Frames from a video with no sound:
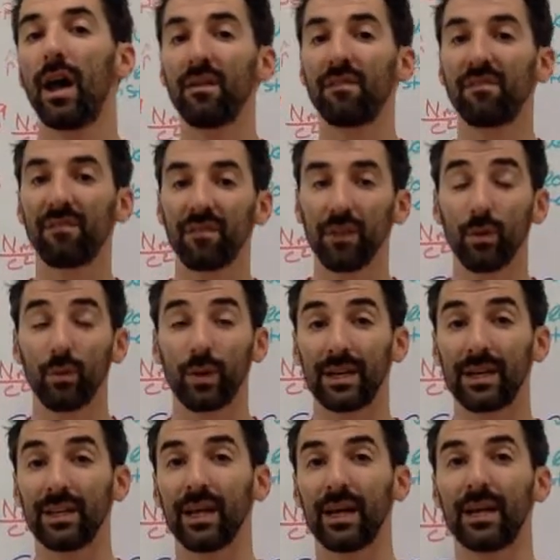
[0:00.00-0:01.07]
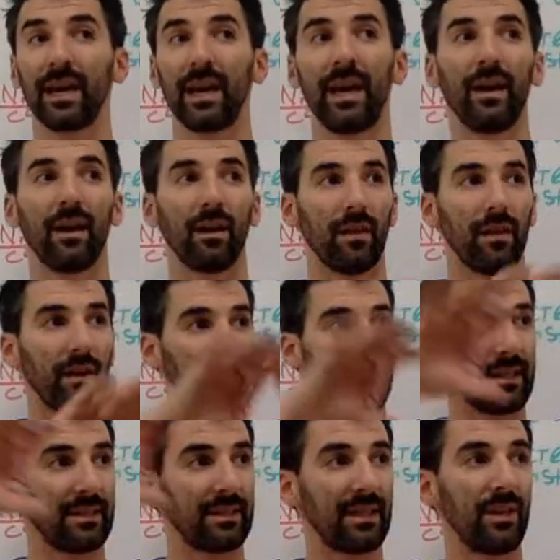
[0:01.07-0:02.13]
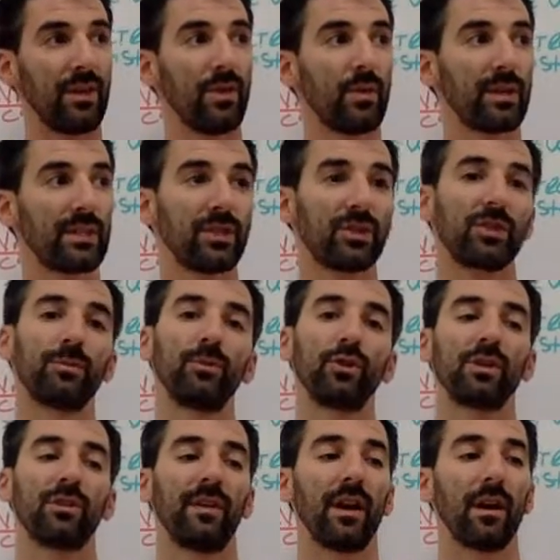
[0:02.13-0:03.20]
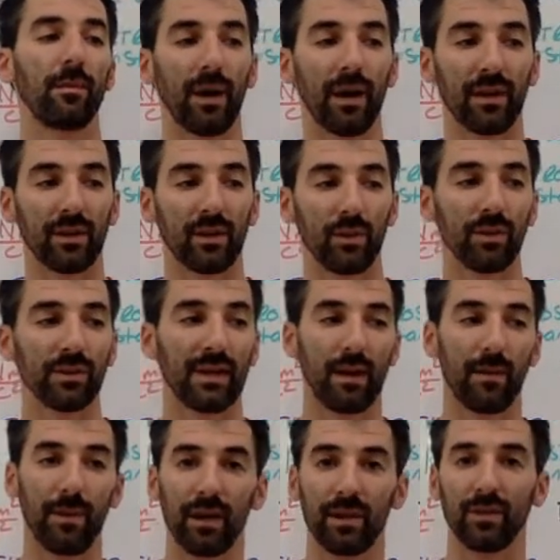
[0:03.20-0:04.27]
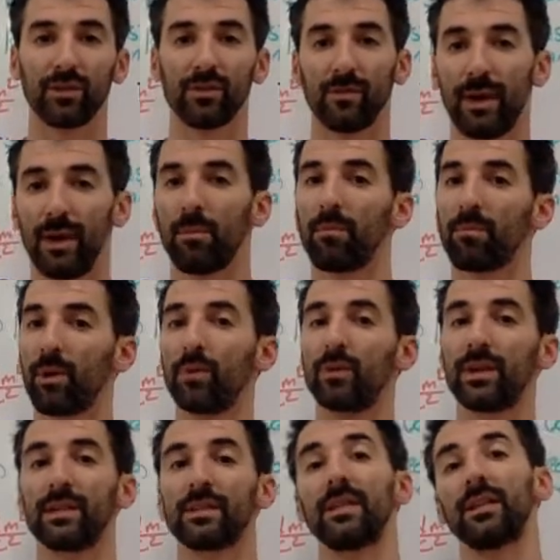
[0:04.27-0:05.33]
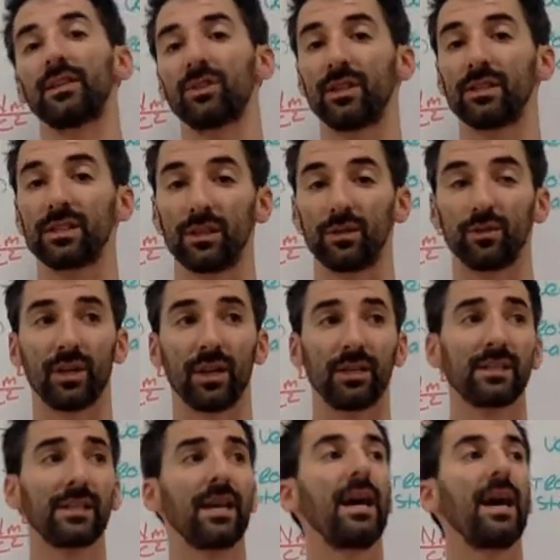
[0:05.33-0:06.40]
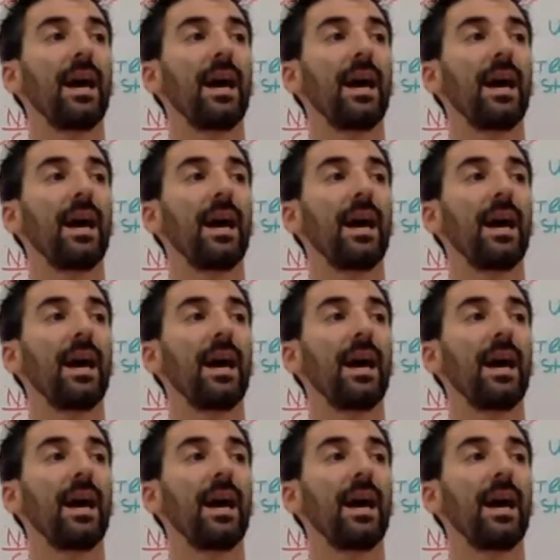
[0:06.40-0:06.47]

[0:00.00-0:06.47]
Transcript: a fluid like air, they're a continuous distribution of air molecules, and air molecules are made up of protons, electrons, and neutrons,